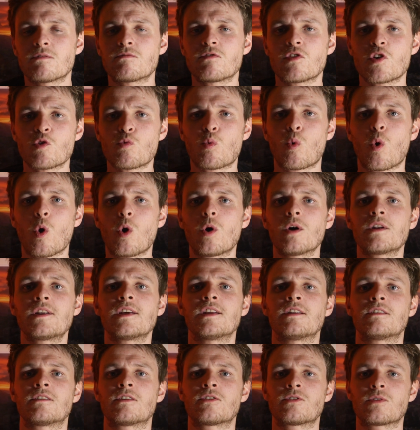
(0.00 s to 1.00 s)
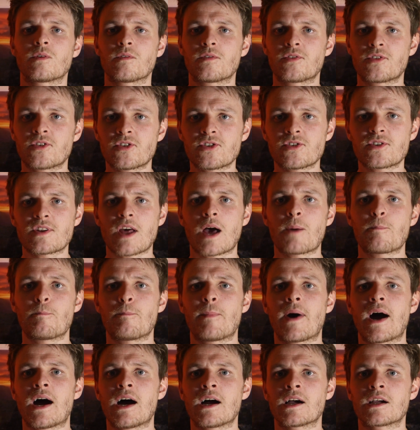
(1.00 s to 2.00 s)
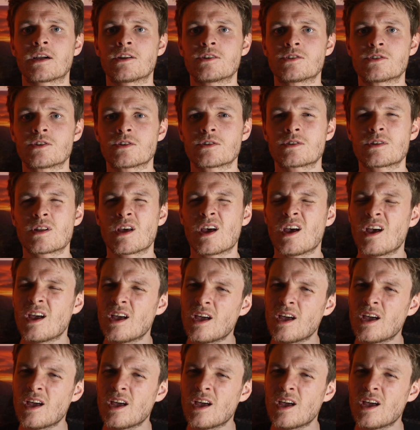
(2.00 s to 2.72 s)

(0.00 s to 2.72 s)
rewarding to sort of stand back and just